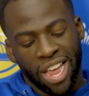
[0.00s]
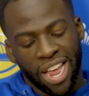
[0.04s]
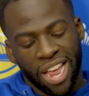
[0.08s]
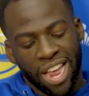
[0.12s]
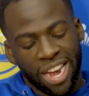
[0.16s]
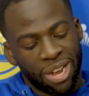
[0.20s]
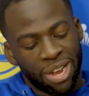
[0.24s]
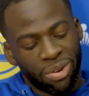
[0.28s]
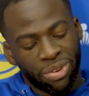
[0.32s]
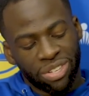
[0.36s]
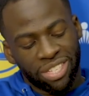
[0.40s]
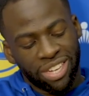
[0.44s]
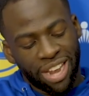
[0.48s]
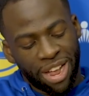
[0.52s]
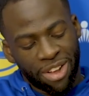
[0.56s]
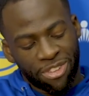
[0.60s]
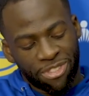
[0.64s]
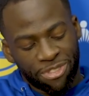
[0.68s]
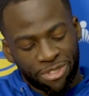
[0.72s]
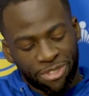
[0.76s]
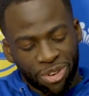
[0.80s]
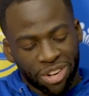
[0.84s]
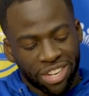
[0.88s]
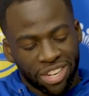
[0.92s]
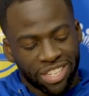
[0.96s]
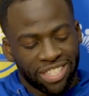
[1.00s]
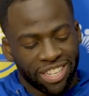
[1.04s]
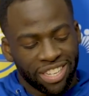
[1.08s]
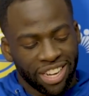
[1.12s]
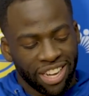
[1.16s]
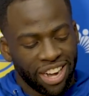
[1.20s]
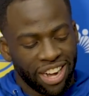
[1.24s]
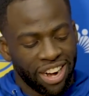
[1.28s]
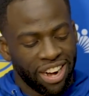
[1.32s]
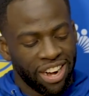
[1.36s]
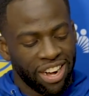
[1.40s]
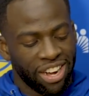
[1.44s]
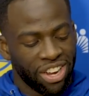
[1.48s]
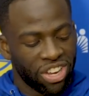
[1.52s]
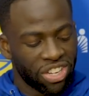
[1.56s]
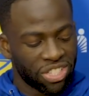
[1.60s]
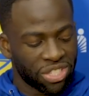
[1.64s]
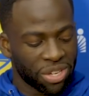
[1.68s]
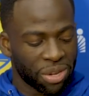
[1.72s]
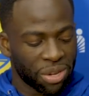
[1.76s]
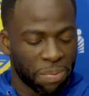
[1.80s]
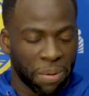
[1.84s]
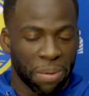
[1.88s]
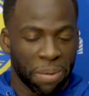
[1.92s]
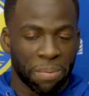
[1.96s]
and it was like full of
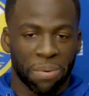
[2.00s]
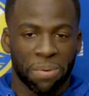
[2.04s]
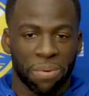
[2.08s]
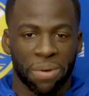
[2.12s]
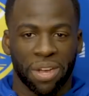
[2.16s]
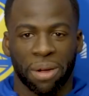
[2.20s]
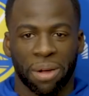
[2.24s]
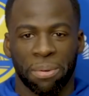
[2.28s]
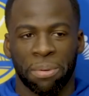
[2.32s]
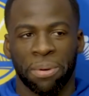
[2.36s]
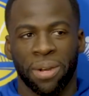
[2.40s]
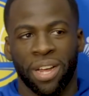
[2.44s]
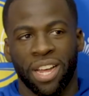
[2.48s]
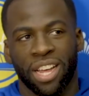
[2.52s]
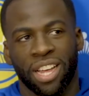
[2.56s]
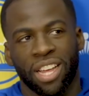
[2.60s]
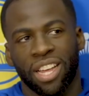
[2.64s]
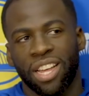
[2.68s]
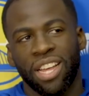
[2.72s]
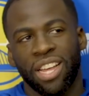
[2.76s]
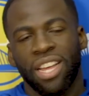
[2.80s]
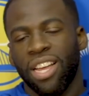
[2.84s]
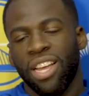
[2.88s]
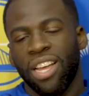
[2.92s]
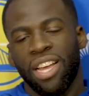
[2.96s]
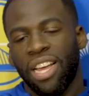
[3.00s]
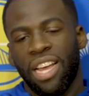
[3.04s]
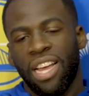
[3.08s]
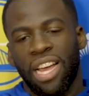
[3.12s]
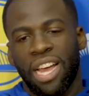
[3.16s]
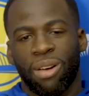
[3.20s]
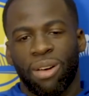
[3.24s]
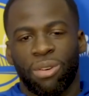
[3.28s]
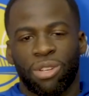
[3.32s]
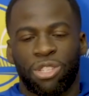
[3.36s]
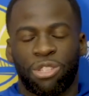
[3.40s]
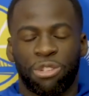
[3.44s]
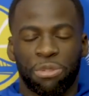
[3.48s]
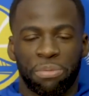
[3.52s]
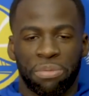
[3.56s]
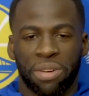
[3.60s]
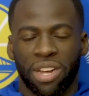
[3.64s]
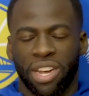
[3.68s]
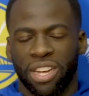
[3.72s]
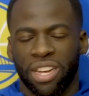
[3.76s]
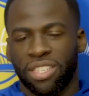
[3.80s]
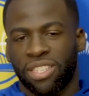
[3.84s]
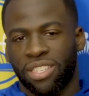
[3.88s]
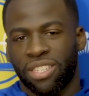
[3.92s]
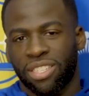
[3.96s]
scenarios of people we could play. It was too
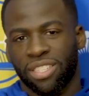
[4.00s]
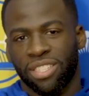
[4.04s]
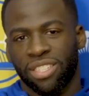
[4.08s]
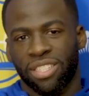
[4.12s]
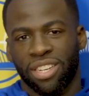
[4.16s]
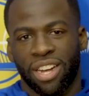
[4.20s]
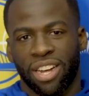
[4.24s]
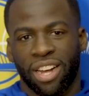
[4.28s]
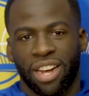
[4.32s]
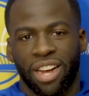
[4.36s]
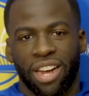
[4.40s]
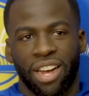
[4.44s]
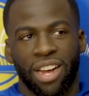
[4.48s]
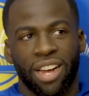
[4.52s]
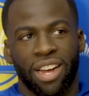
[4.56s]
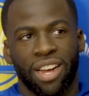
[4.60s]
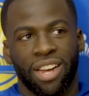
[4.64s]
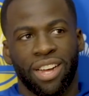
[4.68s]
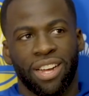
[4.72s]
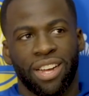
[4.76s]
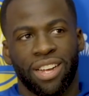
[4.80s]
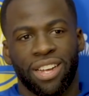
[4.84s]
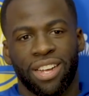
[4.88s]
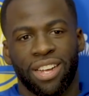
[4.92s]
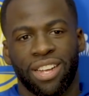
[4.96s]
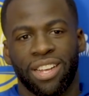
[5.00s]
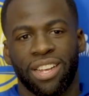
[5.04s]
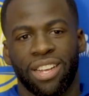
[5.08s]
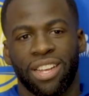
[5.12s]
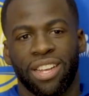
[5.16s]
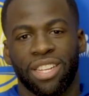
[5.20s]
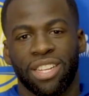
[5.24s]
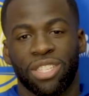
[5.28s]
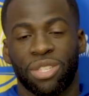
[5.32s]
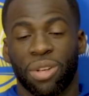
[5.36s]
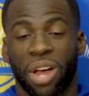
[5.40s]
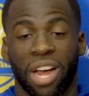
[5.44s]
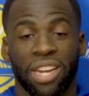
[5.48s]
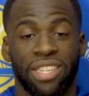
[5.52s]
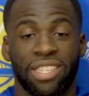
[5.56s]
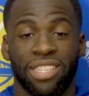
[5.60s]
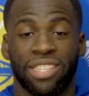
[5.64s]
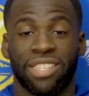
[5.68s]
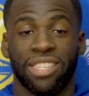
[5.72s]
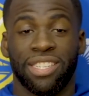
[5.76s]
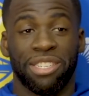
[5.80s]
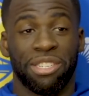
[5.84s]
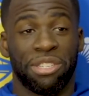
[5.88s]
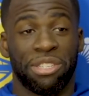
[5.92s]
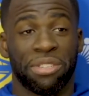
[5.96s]
much. Uh, so I
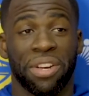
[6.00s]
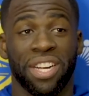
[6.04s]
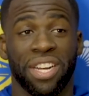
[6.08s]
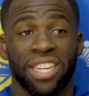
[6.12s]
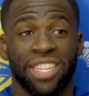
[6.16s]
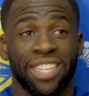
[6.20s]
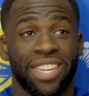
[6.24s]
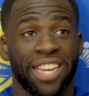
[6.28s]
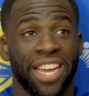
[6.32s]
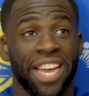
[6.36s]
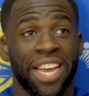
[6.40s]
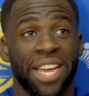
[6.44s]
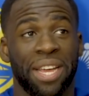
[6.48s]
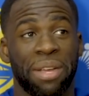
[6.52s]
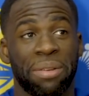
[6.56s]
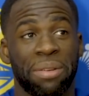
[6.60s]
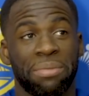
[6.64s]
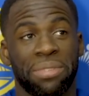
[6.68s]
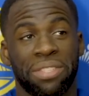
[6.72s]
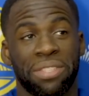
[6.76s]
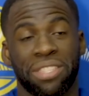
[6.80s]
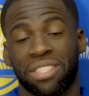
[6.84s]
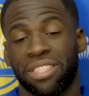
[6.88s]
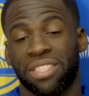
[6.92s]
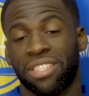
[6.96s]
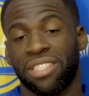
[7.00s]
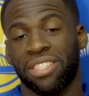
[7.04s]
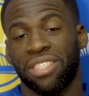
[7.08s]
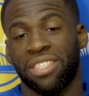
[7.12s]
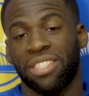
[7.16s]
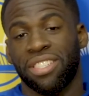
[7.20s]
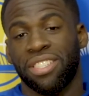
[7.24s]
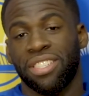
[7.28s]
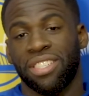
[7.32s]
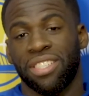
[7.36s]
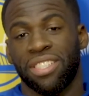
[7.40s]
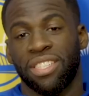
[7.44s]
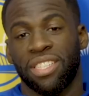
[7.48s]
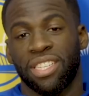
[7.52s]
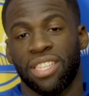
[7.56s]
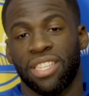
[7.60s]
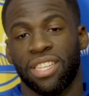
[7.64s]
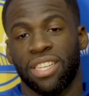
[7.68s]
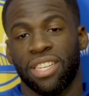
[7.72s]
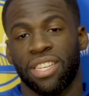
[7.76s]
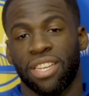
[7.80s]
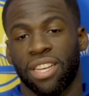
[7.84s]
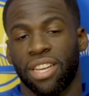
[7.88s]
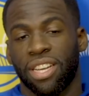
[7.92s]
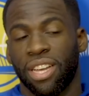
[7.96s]
just enjoyed the games.
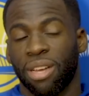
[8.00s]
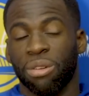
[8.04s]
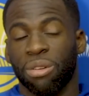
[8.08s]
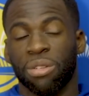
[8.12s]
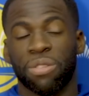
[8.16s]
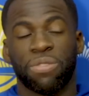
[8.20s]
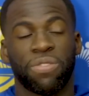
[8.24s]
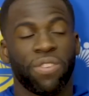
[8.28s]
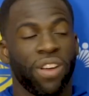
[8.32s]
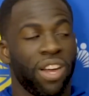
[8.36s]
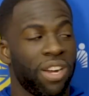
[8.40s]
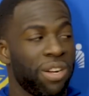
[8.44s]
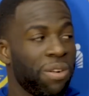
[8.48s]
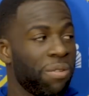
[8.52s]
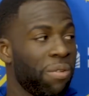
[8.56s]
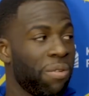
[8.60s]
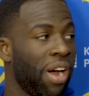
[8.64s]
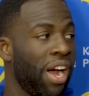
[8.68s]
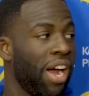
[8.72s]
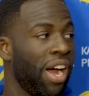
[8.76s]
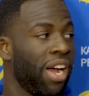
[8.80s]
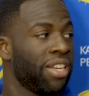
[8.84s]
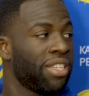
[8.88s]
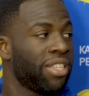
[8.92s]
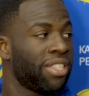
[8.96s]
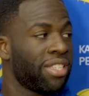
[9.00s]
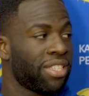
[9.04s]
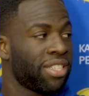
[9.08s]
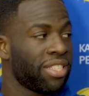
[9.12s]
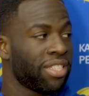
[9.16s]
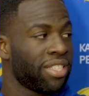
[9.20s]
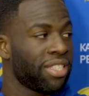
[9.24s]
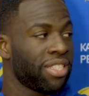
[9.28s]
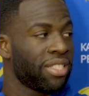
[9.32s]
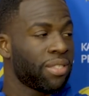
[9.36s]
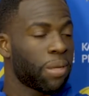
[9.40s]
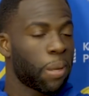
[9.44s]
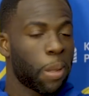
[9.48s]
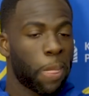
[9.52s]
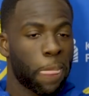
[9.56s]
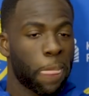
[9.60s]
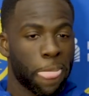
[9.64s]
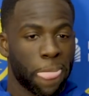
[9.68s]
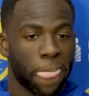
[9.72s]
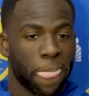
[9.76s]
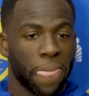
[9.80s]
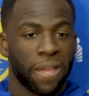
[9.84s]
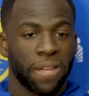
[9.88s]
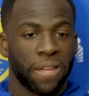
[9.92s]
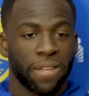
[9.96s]
It was fun to watch.
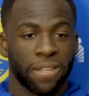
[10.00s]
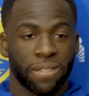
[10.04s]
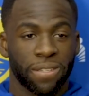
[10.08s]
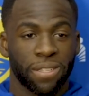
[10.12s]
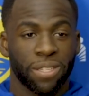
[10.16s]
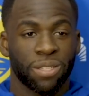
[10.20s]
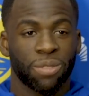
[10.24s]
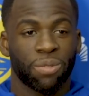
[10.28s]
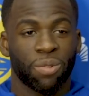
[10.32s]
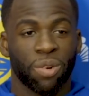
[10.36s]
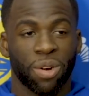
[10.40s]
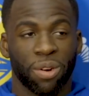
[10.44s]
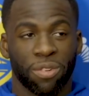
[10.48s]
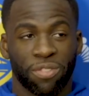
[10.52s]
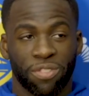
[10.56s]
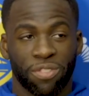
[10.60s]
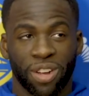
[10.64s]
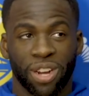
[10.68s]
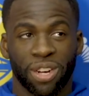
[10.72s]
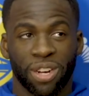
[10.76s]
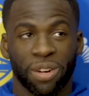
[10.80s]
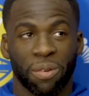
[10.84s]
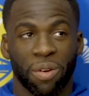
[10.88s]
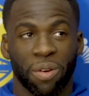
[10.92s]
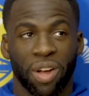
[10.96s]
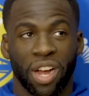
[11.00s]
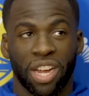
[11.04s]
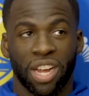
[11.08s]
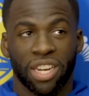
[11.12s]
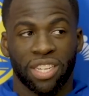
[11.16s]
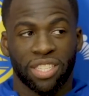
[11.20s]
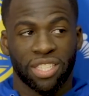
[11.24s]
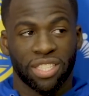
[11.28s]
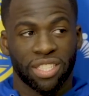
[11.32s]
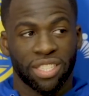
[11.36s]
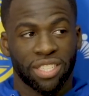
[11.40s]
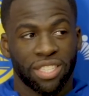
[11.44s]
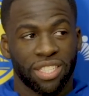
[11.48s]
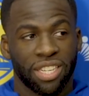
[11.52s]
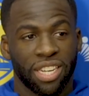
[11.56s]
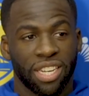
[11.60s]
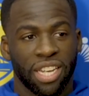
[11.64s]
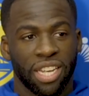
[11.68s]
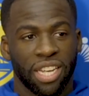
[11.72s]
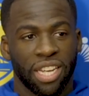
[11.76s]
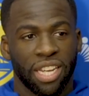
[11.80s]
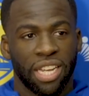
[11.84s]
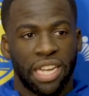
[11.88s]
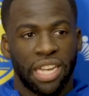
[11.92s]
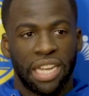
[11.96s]
It was fun to
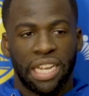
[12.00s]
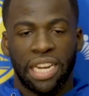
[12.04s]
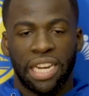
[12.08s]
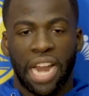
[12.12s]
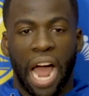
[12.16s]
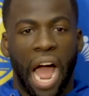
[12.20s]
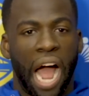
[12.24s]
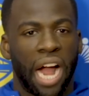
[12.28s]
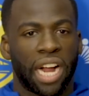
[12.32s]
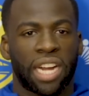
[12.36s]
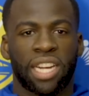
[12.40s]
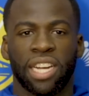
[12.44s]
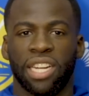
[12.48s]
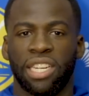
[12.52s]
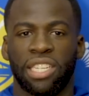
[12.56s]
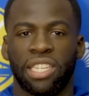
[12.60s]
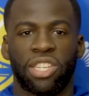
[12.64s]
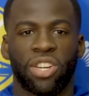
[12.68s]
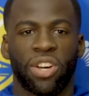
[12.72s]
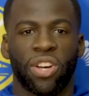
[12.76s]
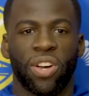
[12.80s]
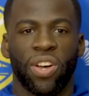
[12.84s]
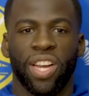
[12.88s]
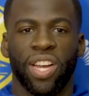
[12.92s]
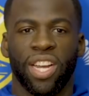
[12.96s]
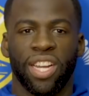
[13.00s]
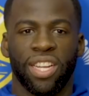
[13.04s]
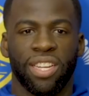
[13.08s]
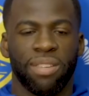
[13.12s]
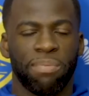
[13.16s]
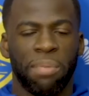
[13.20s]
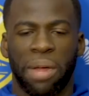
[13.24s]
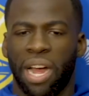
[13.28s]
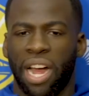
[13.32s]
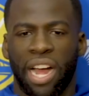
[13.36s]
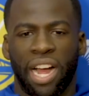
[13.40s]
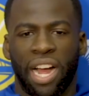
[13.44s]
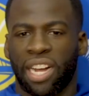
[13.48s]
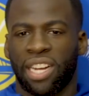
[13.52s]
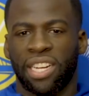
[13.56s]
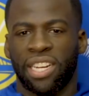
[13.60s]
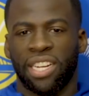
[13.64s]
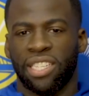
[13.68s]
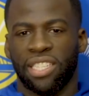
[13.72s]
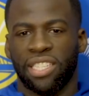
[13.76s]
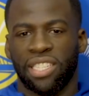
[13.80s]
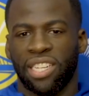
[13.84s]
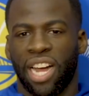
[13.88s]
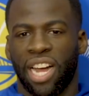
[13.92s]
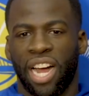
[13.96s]
watch. Nah, I couldn't do it. Nah, I
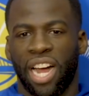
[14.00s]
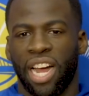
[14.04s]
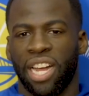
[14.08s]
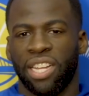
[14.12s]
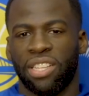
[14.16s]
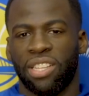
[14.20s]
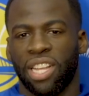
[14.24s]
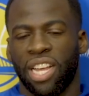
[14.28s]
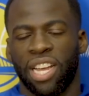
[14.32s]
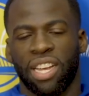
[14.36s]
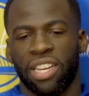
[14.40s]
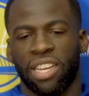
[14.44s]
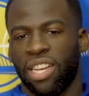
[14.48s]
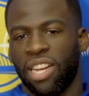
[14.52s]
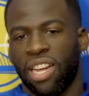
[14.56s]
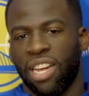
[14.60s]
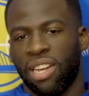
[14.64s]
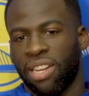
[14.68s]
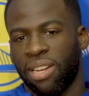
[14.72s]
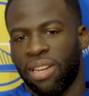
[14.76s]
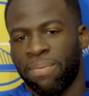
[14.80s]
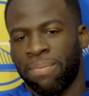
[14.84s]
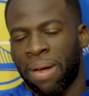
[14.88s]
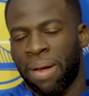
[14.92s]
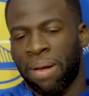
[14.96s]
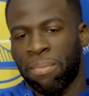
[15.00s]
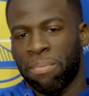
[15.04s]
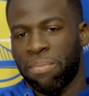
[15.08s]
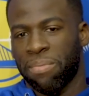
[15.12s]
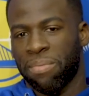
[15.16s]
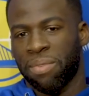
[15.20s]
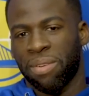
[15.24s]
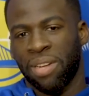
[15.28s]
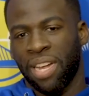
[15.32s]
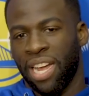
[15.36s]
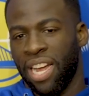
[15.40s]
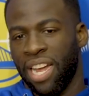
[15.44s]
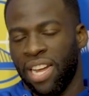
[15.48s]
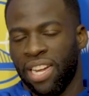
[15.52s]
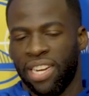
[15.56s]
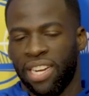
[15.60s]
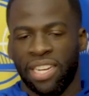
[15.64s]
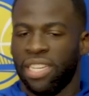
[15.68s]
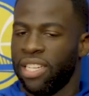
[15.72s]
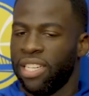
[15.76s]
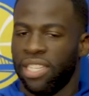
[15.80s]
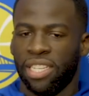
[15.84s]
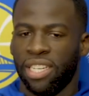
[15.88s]
couldn't. Nah, it, it, my. Uh,